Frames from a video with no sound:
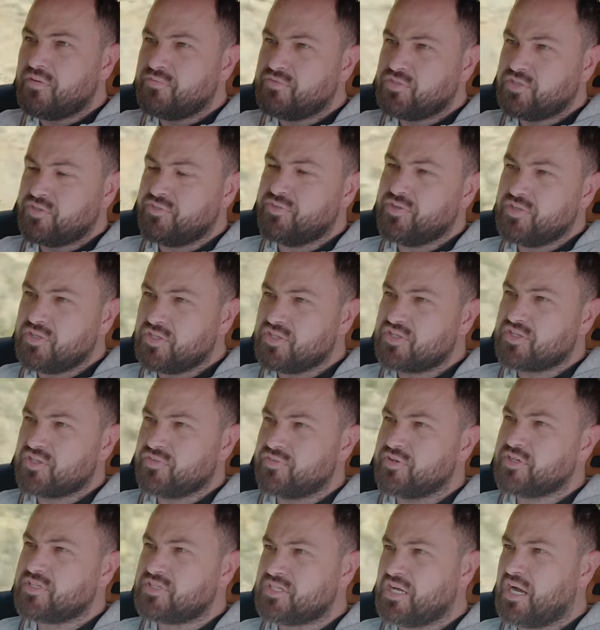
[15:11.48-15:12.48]
driven the
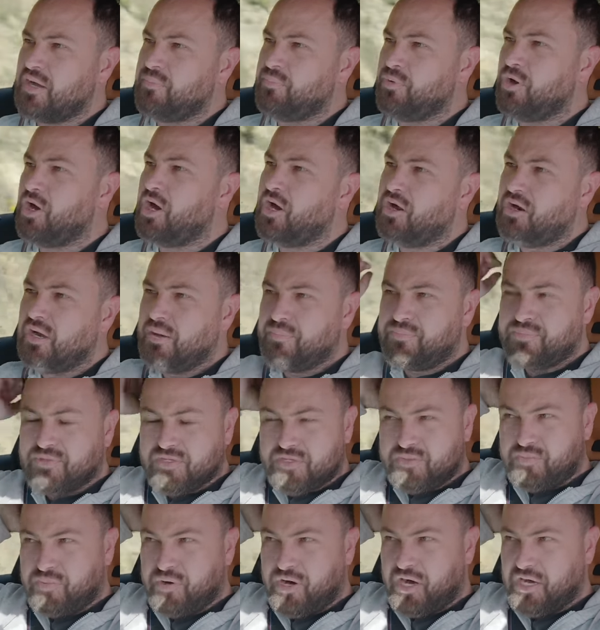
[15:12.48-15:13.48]
Civic Type R up
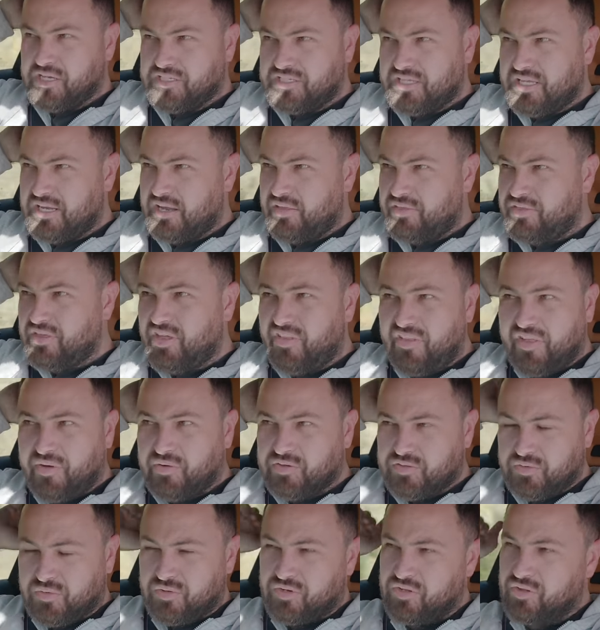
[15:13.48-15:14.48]
this pass, and I think that
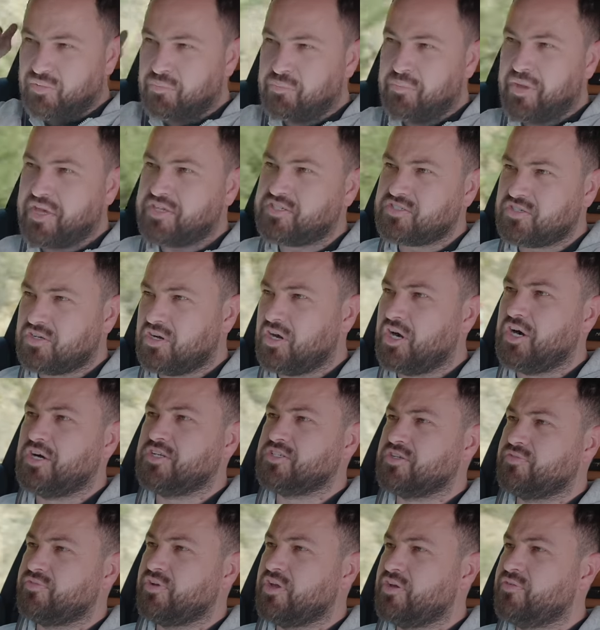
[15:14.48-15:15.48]
was one of the best
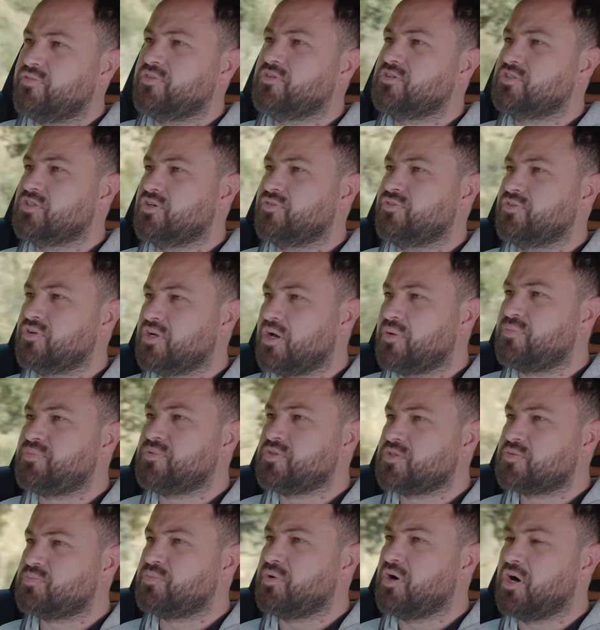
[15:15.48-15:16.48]
cars I've ever driven up
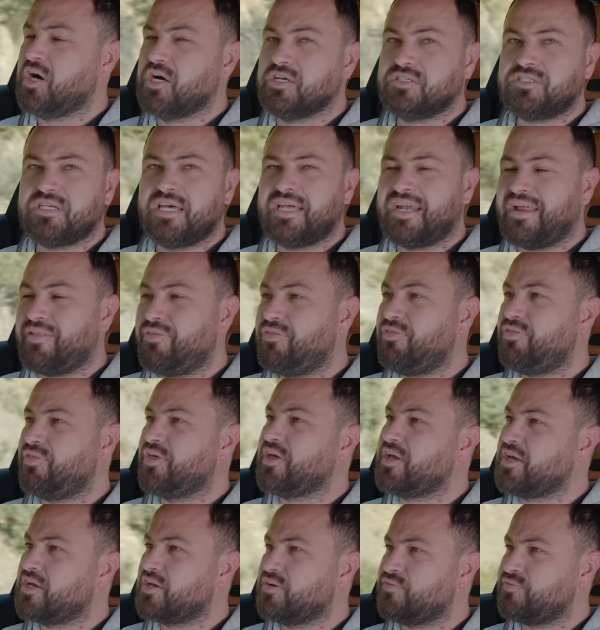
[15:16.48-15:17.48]
this pass. And I
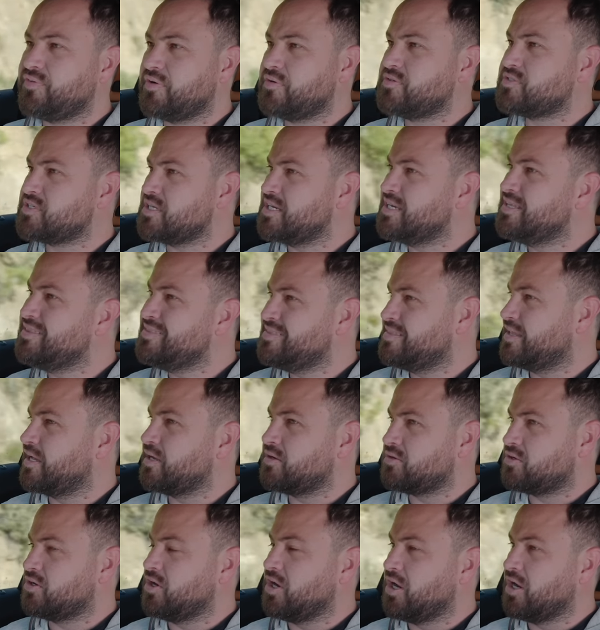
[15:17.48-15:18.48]
think if I was in
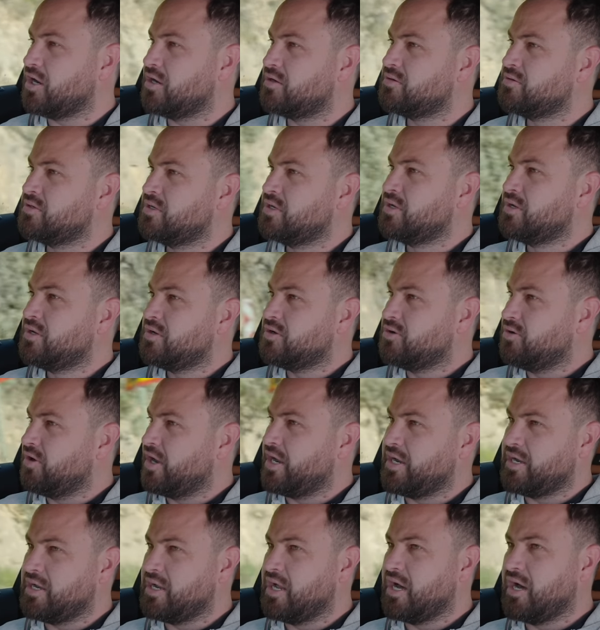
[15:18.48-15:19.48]
that car
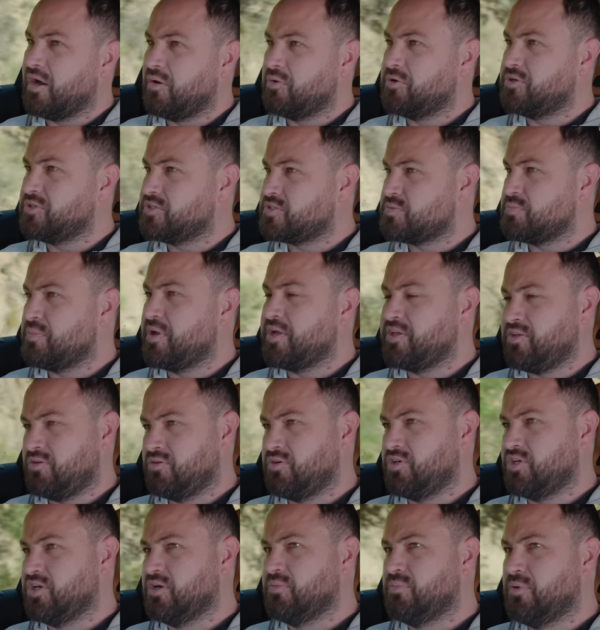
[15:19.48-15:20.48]
right now with its
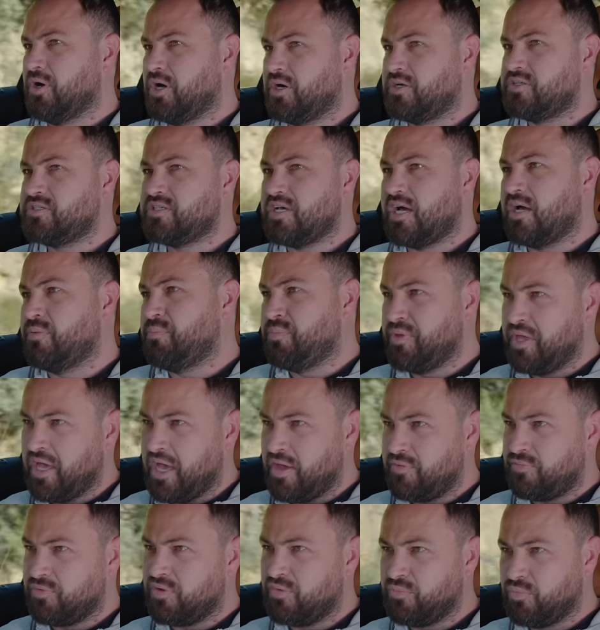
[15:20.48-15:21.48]
manual gearbox, I'd be
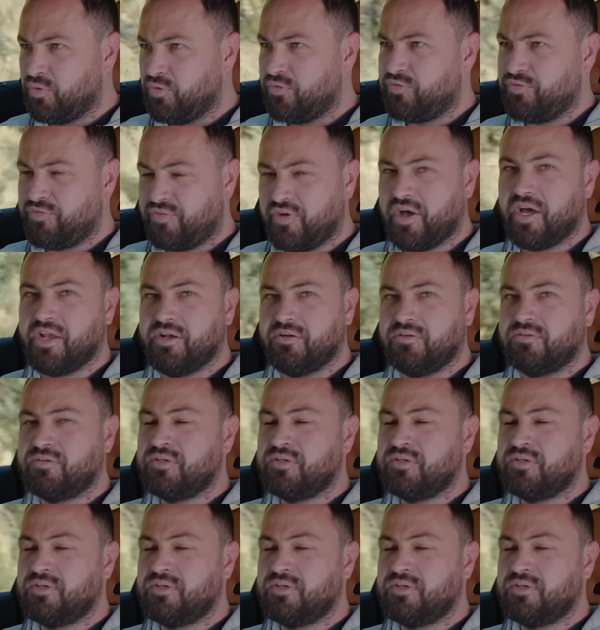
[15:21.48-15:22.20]
having more fun.